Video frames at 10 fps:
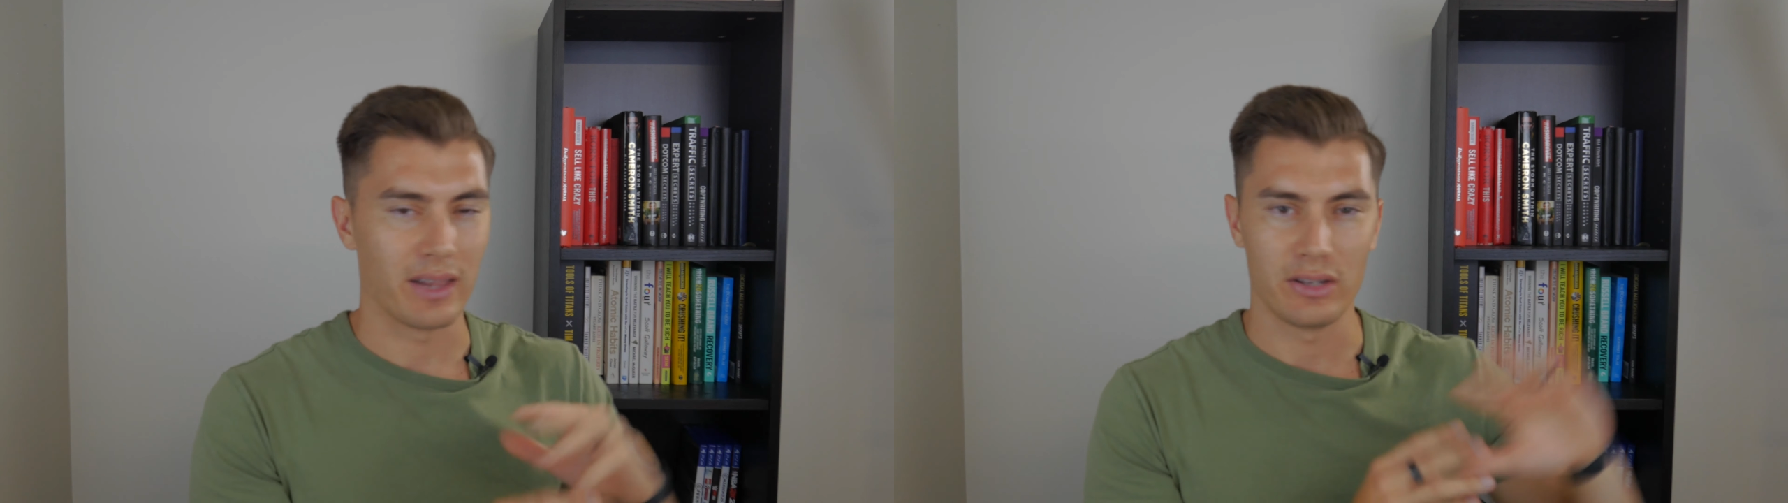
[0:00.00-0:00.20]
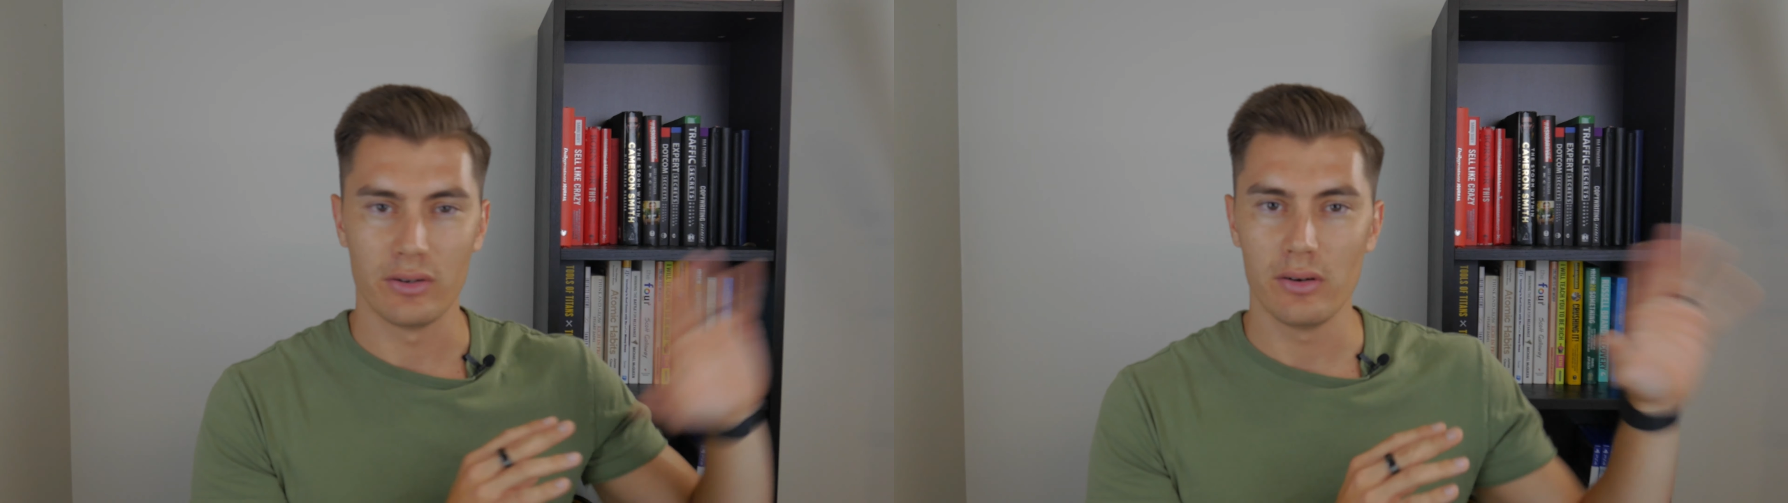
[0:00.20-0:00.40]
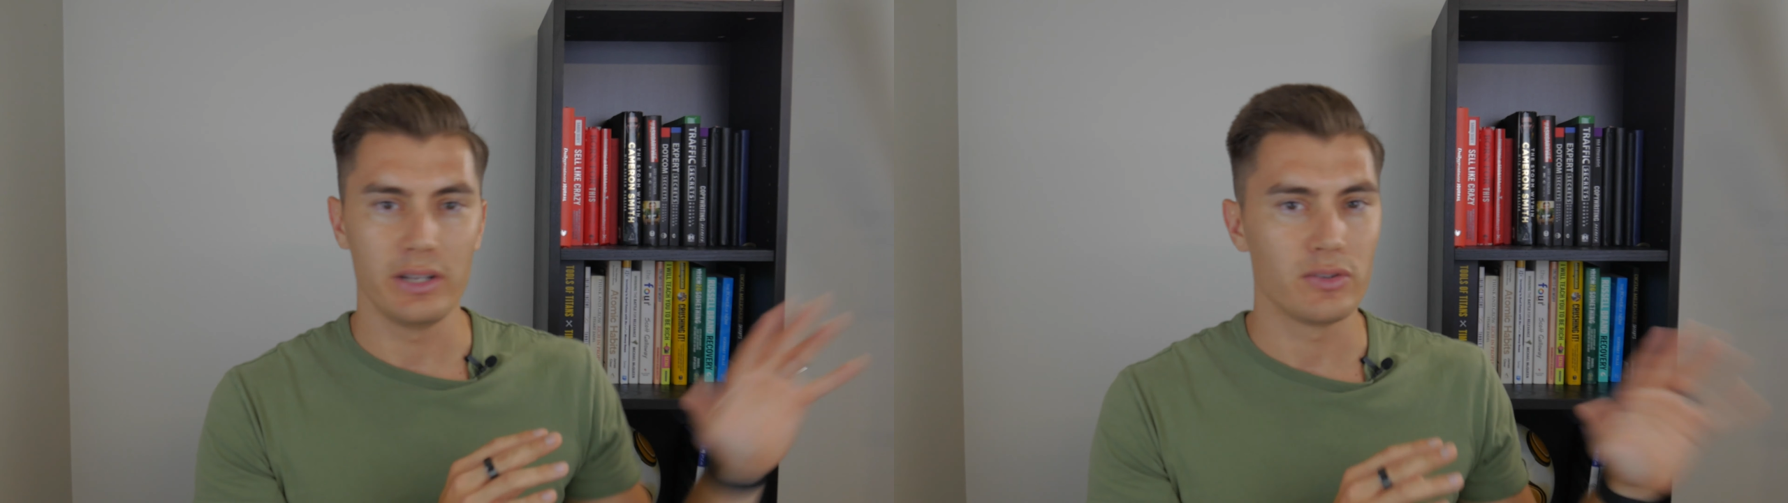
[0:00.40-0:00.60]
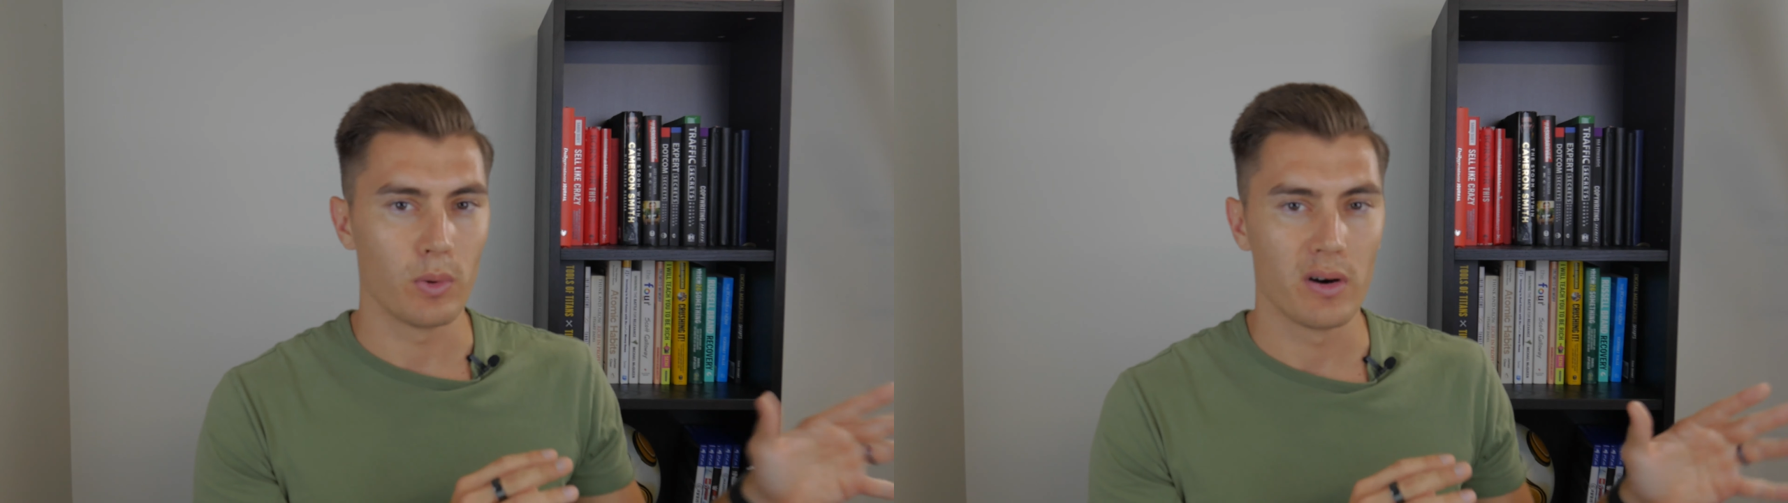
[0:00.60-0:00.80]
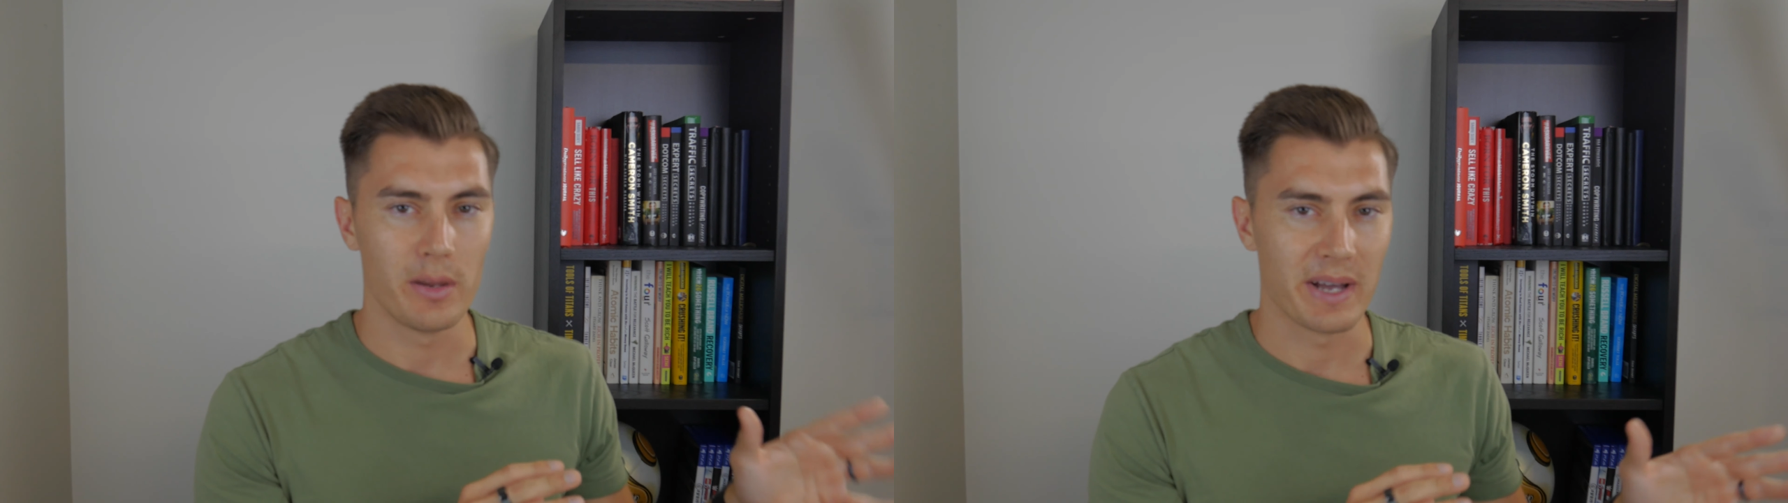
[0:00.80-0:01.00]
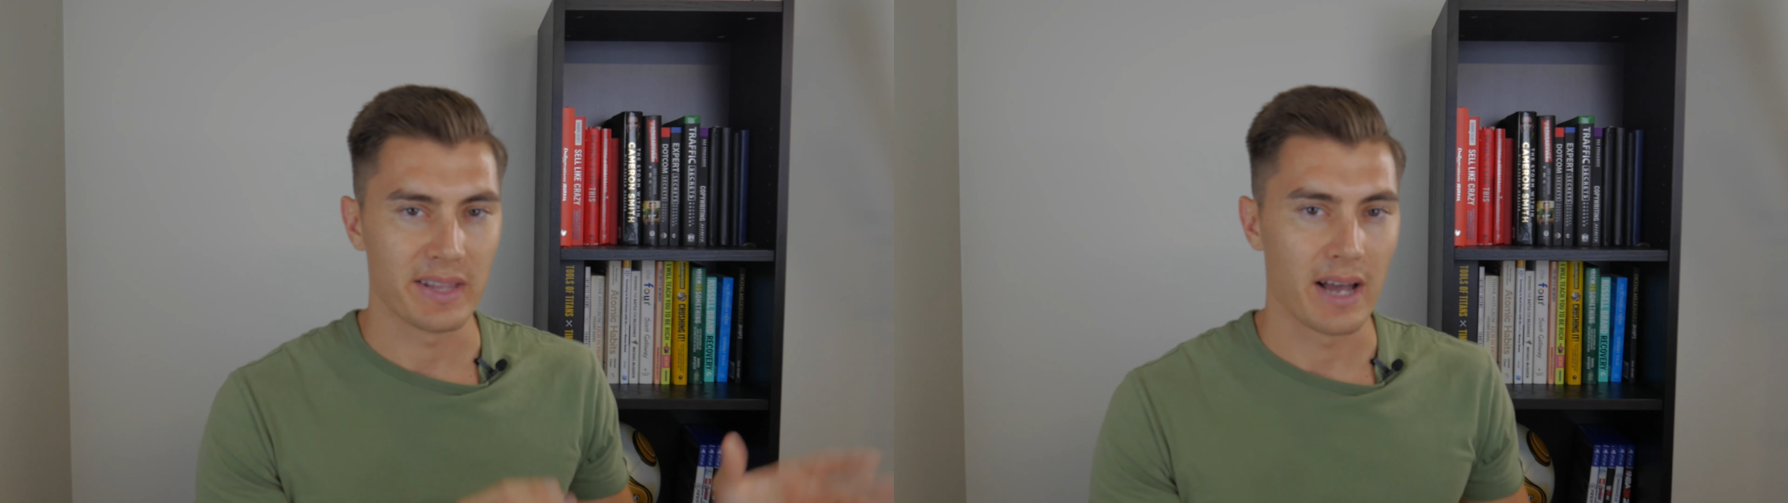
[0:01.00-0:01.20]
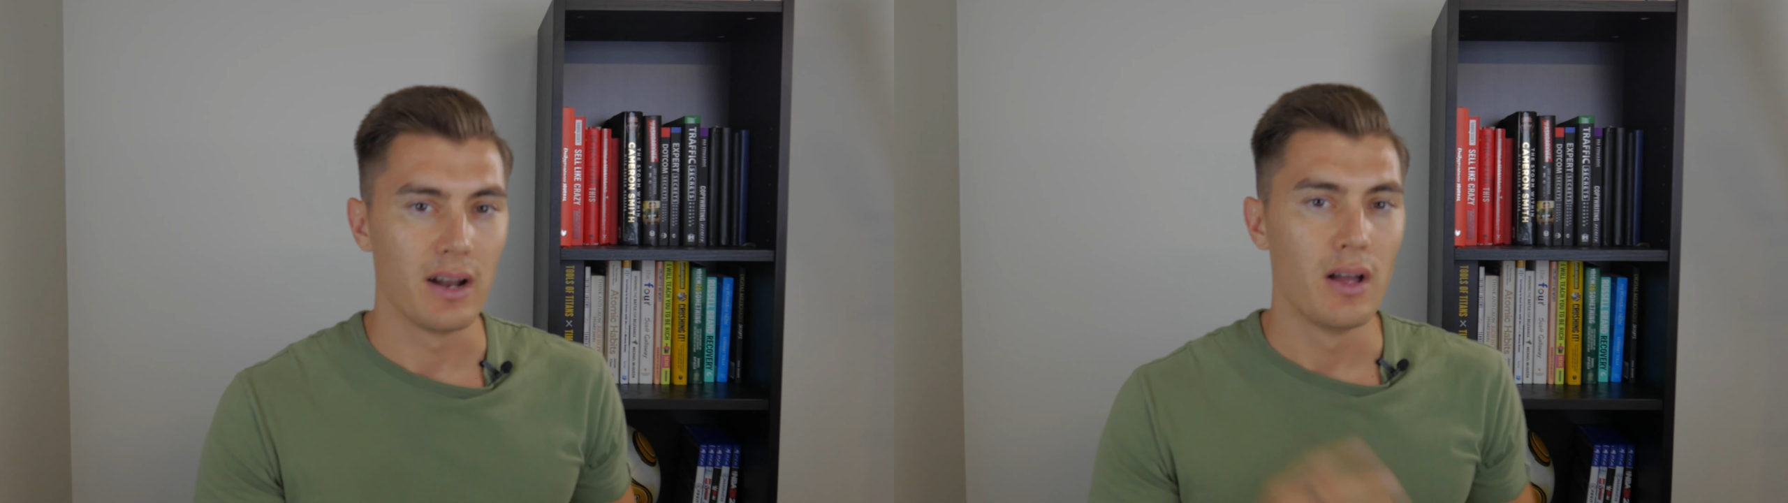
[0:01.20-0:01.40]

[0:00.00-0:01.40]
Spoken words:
Like, you don't need to worry about that.